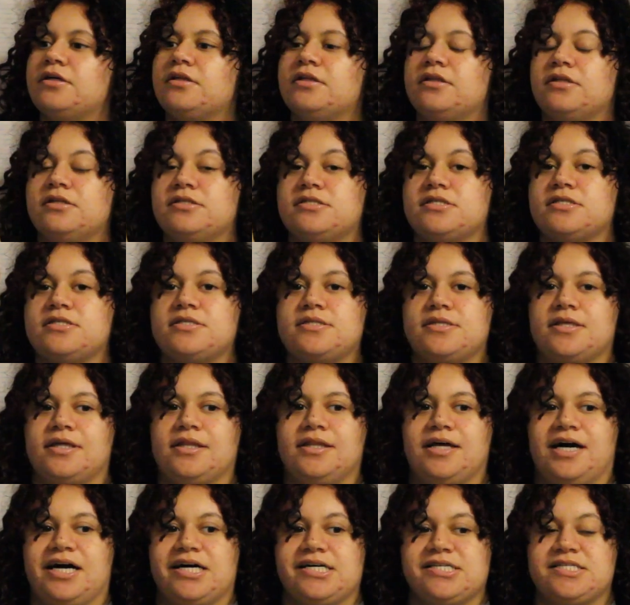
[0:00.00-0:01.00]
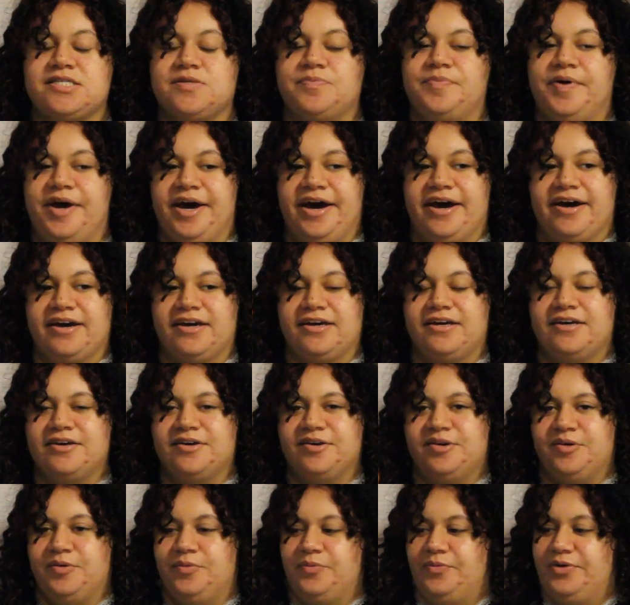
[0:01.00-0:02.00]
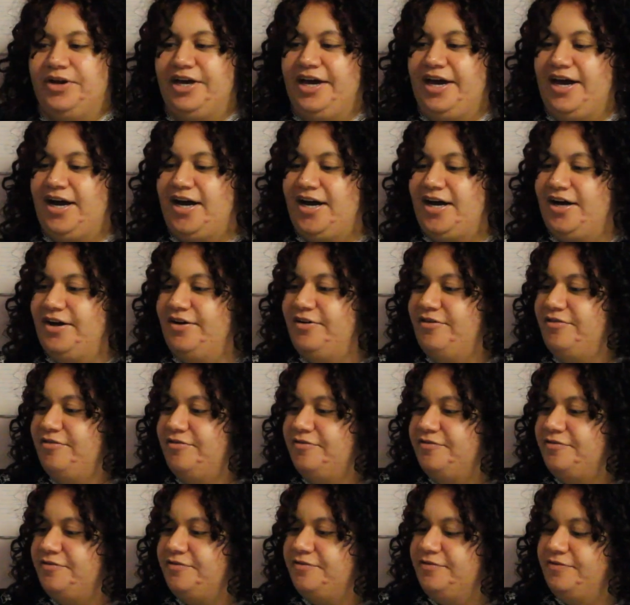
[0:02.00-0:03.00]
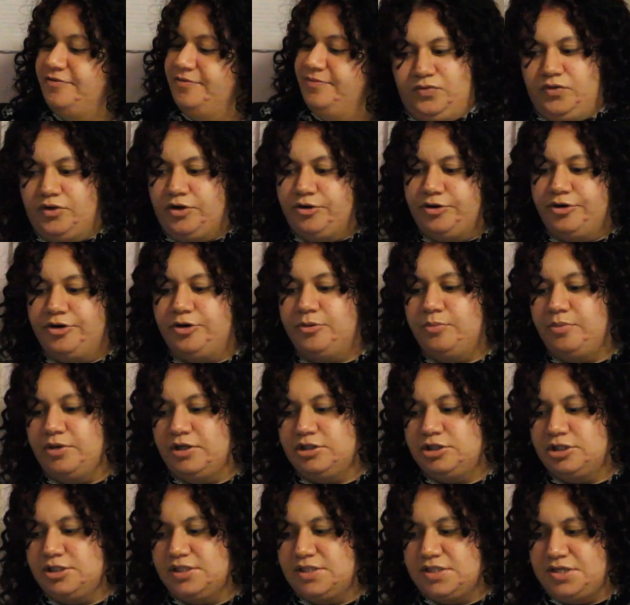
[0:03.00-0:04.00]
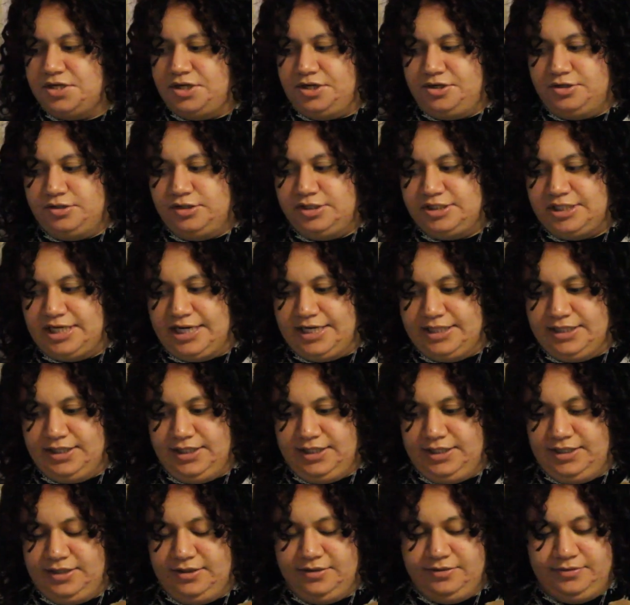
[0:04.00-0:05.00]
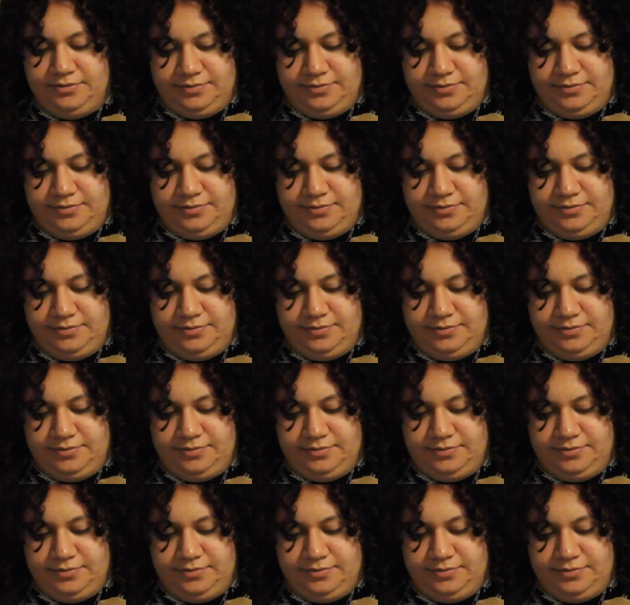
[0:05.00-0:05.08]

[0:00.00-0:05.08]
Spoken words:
This is the last bag we have. There are no brushes in here, sadly.